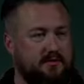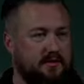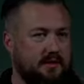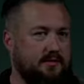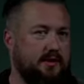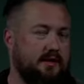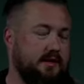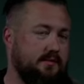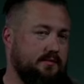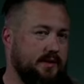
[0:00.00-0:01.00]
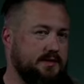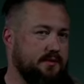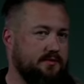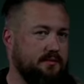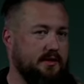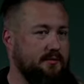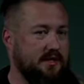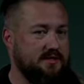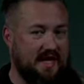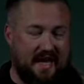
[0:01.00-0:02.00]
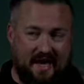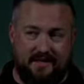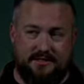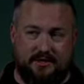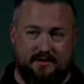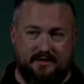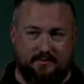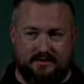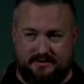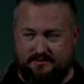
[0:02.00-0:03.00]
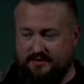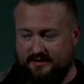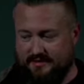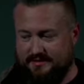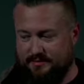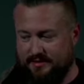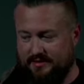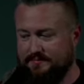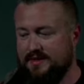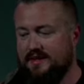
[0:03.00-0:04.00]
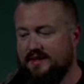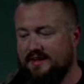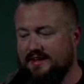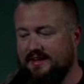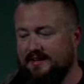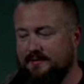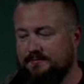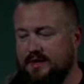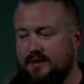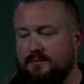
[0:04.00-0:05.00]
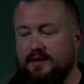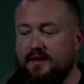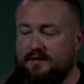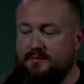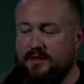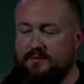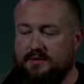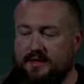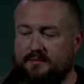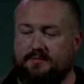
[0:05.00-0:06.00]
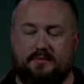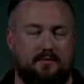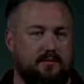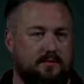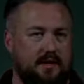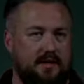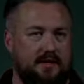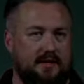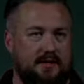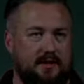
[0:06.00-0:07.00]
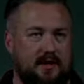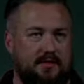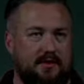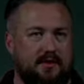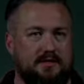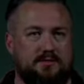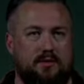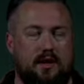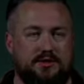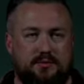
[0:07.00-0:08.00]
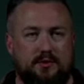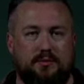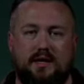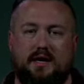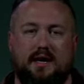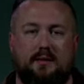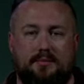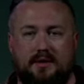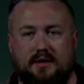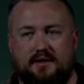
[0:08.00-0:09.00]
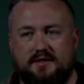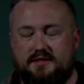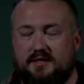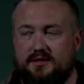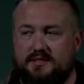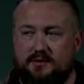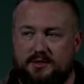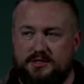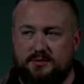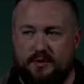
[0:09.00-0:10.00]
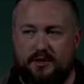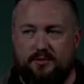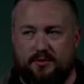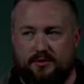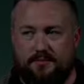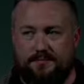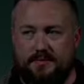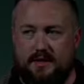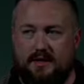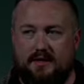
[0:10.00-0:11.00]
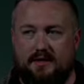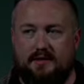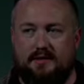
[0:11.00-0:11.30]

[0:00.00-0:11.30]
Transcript: it in a way that makes me feel better because I hate talking about stuff like this up here. Uh, now that I'm done with that, uh, there's, I just want to recap the series that we just went through. Uh,